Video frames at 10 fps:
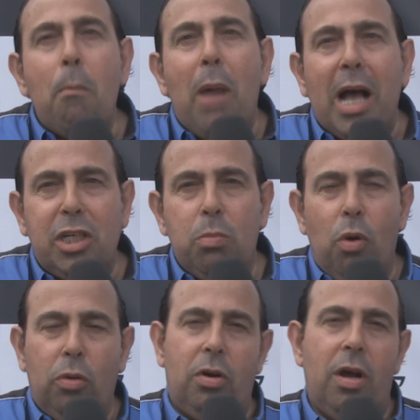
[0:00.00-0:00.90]
much
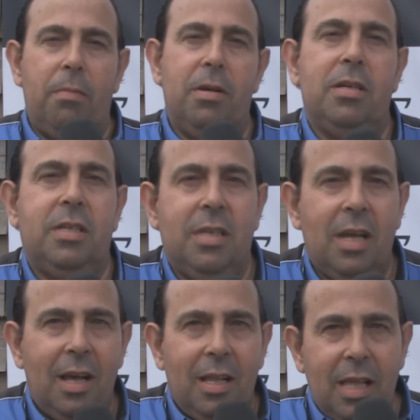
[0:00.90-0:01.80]
more drivers.
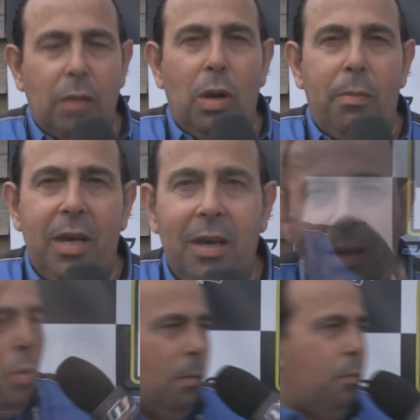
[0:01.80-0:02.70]
That will be.
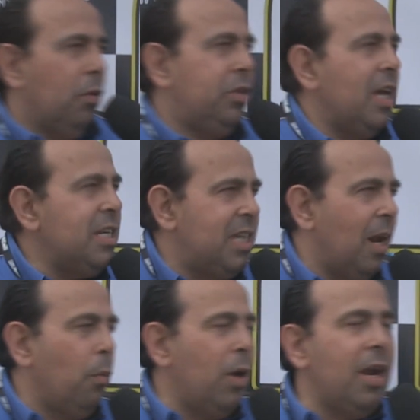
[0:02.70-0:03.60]
Oh.
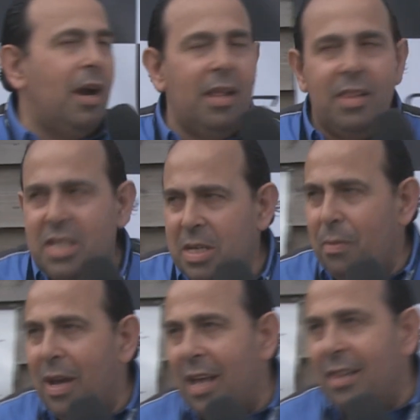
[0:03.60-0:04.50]
Potential winner in this
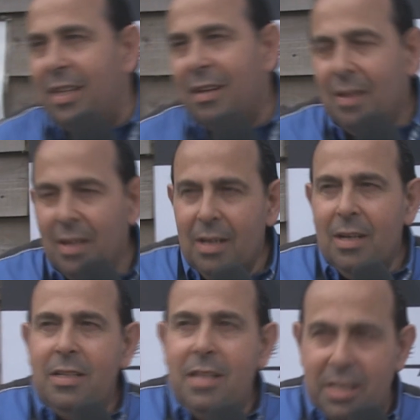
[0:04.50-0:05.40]
event.
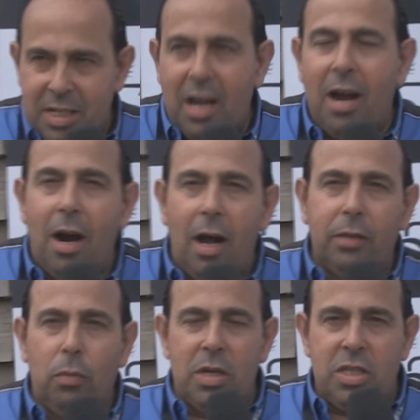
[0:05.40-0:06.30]
That's a
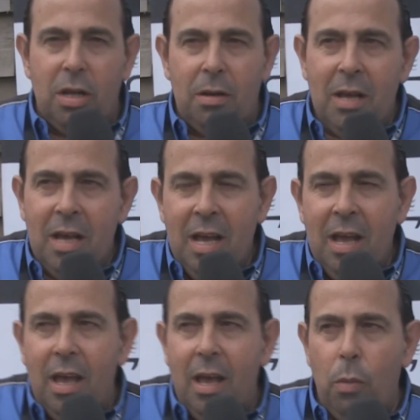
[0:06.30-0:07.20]
hard question.
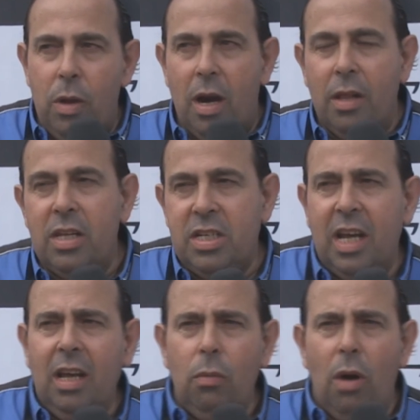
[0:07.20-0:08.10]
Uh, we are on the
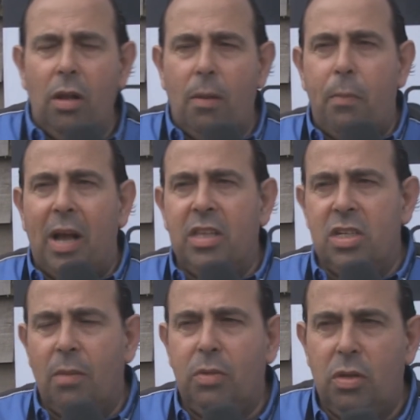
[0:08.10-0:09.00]
second round of
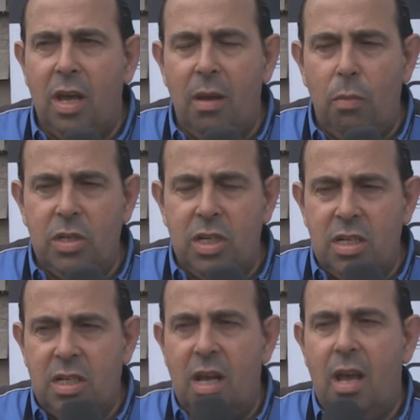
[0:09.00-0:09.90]
practice of today, which
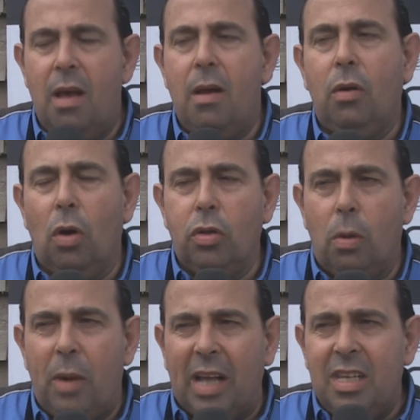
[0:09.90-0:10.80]
is uh,
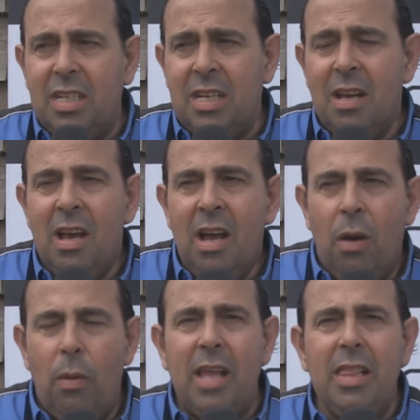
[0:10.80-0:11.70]
control practice.
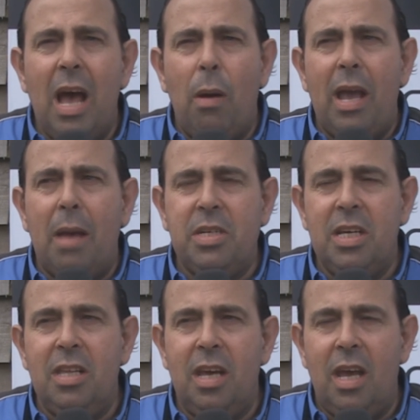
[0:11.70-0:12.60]
Right now, I have
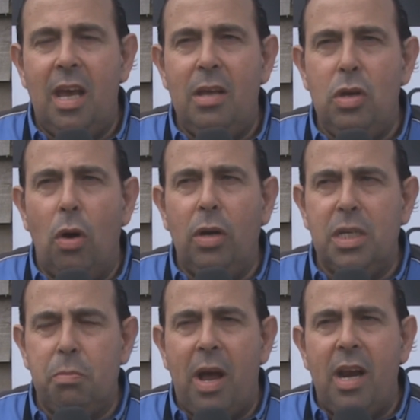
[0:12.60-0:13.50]
seen the young
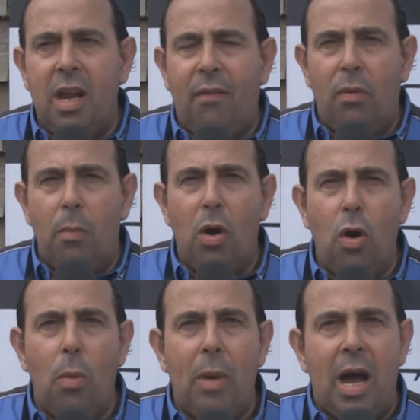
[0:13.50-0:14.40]
Spaniard from
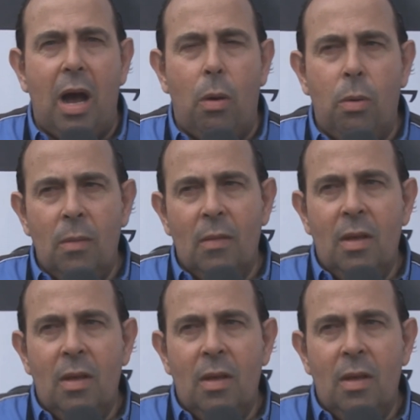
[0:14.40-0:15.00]
Hobao